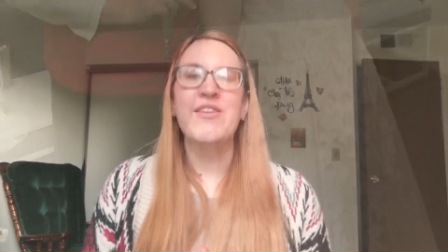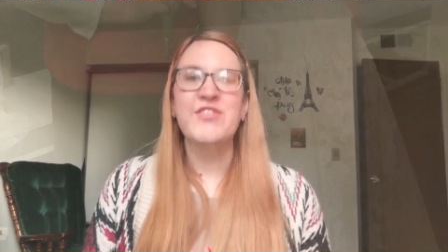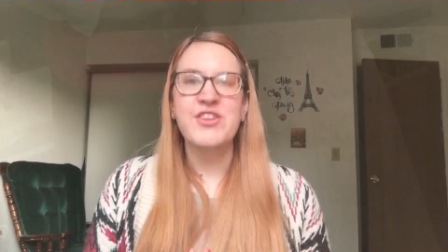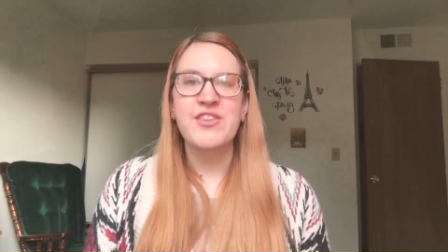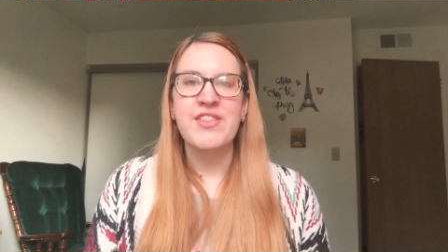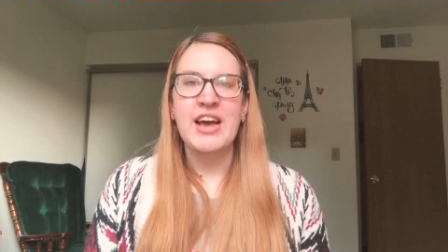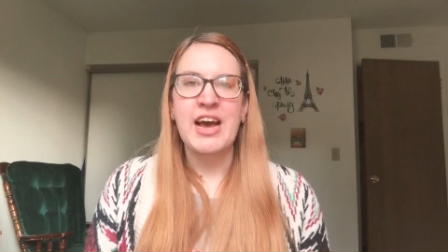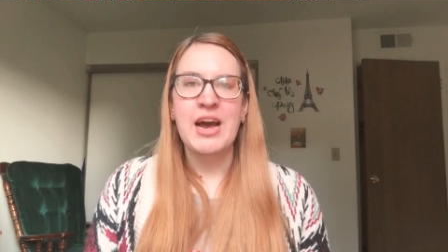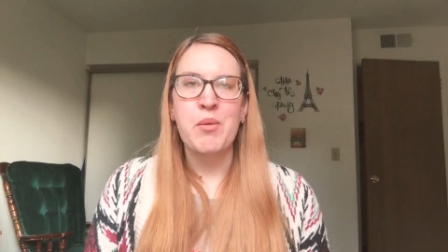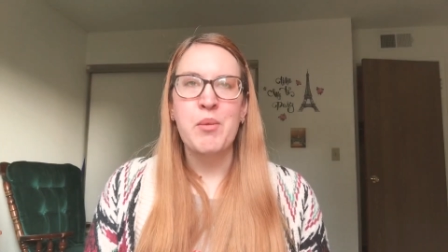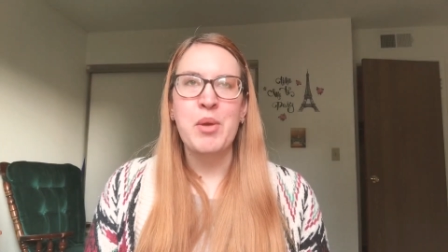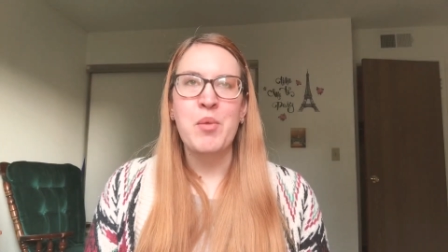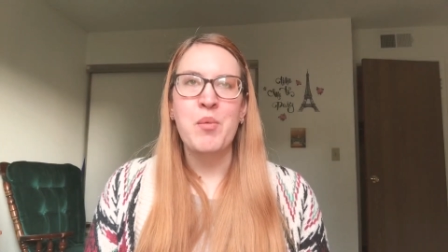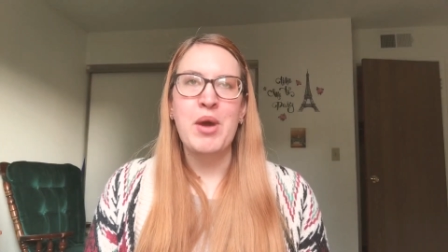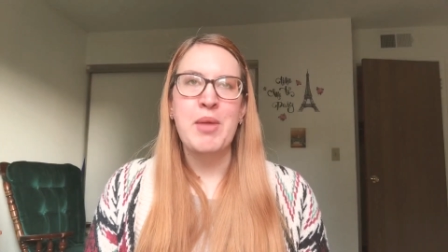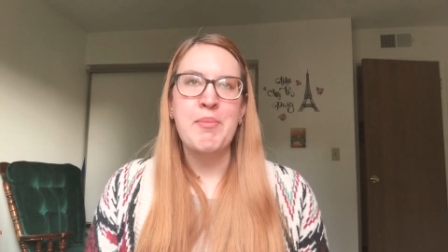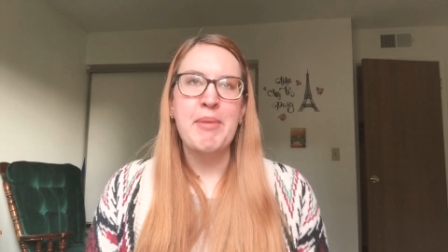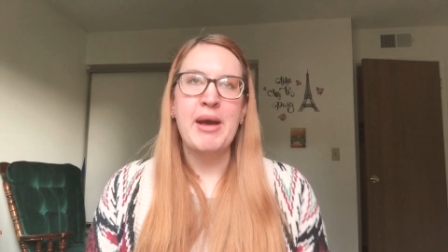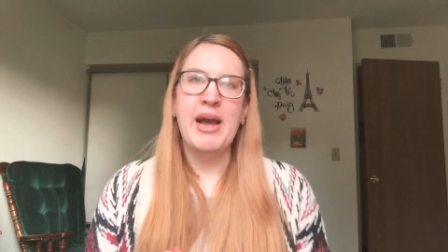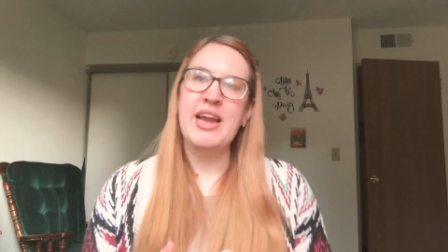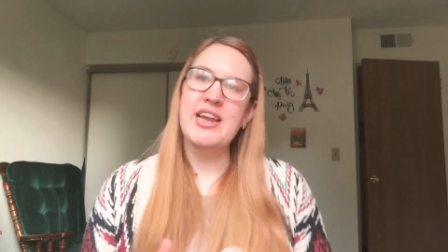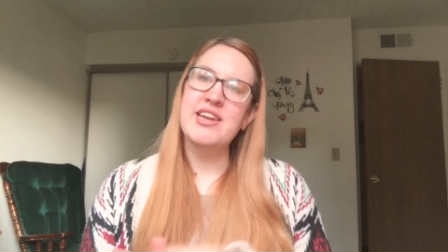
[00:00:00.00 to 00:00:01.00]
after that, we
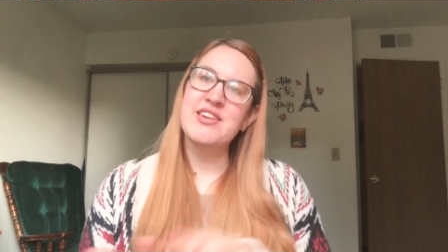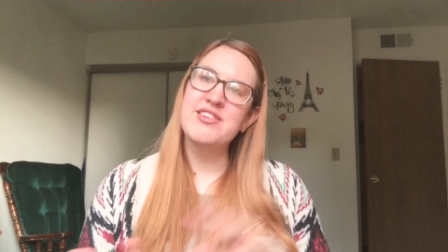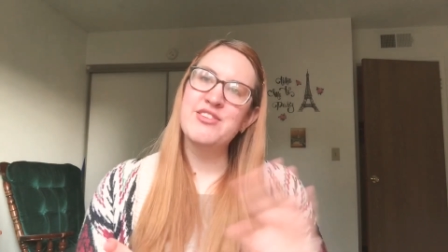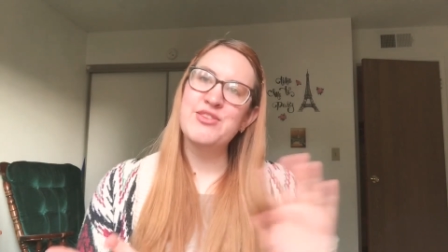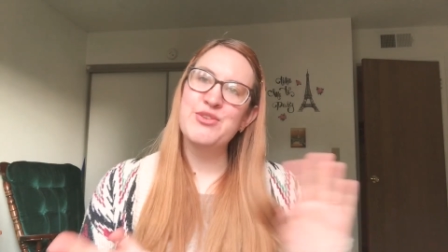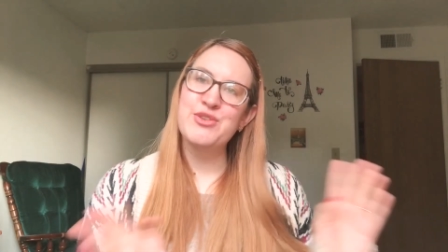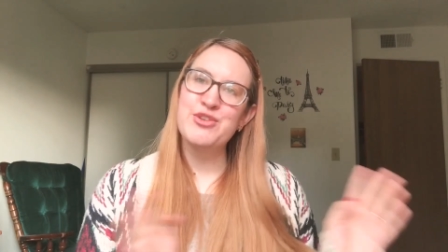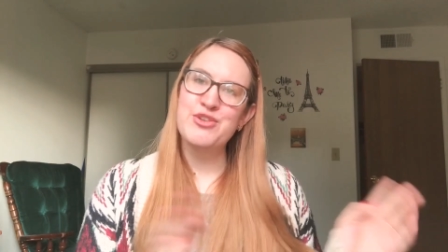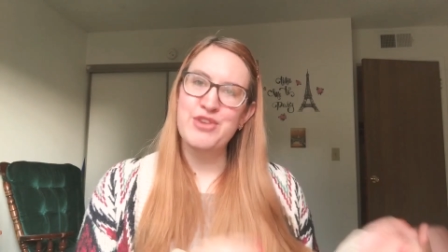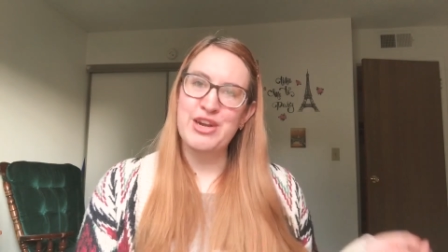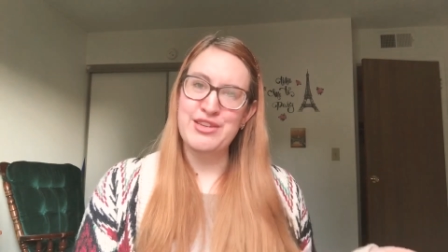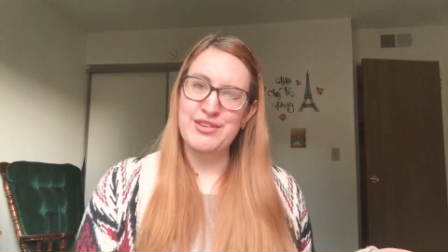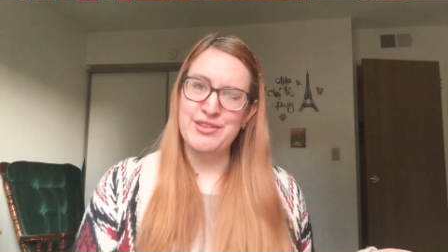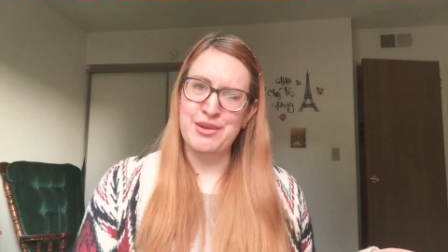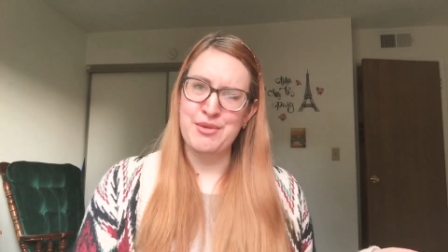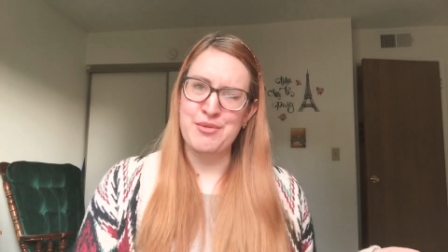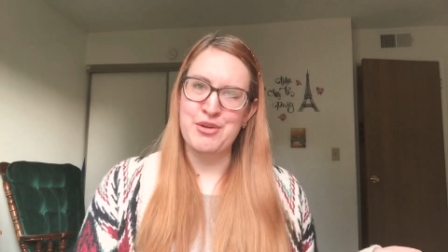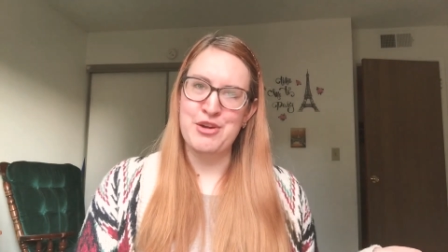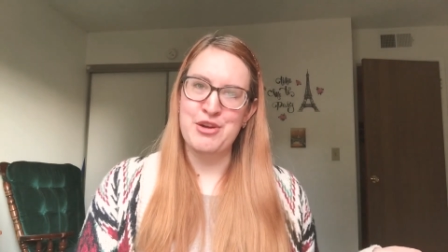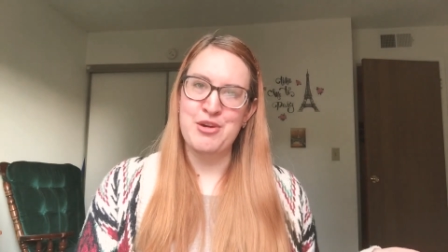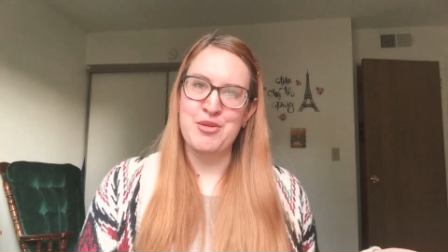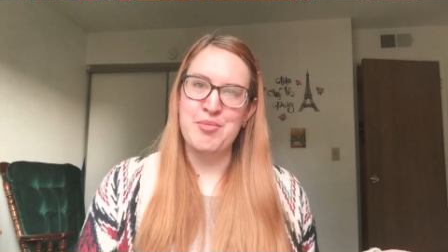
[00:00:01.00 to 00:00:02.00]
went back into the
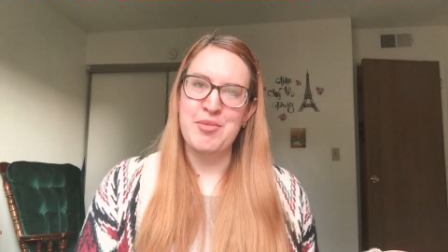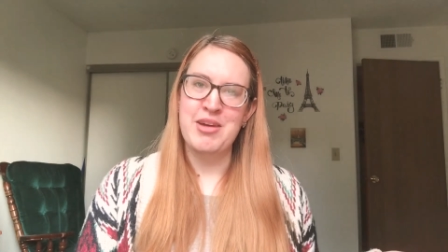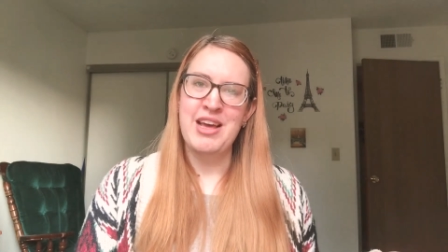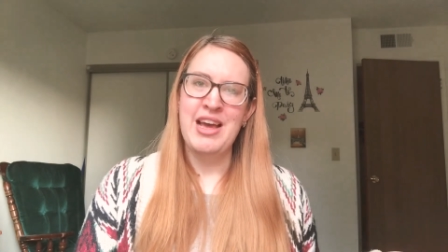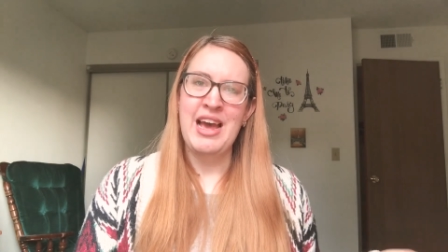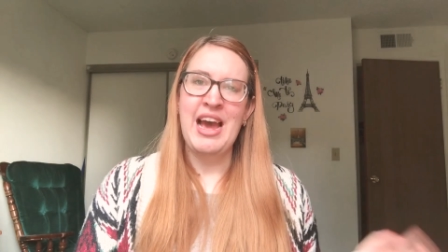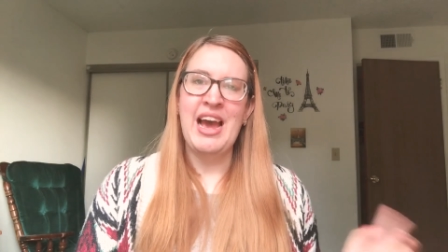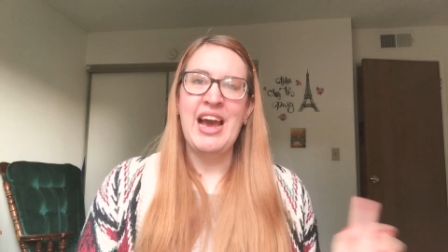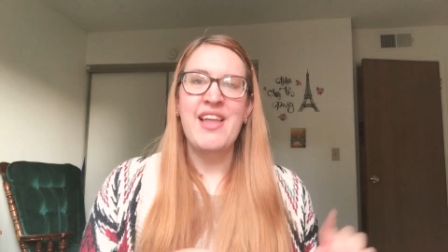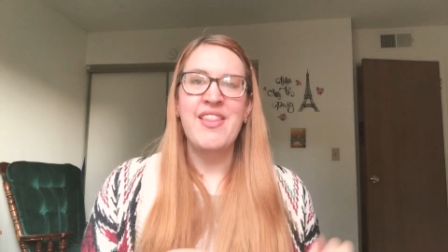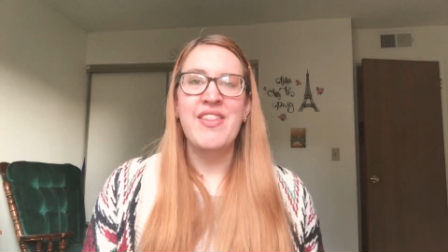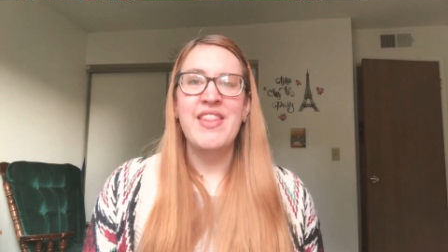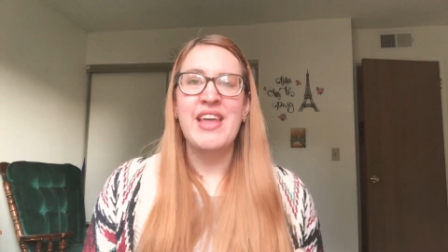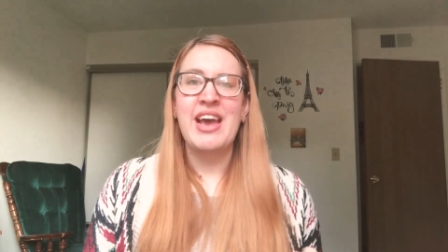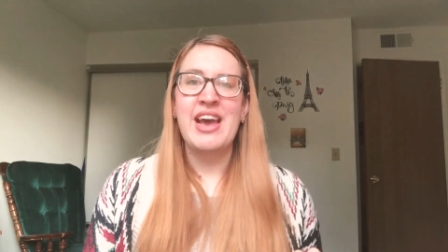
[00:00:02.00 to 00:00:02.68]
dressing room, and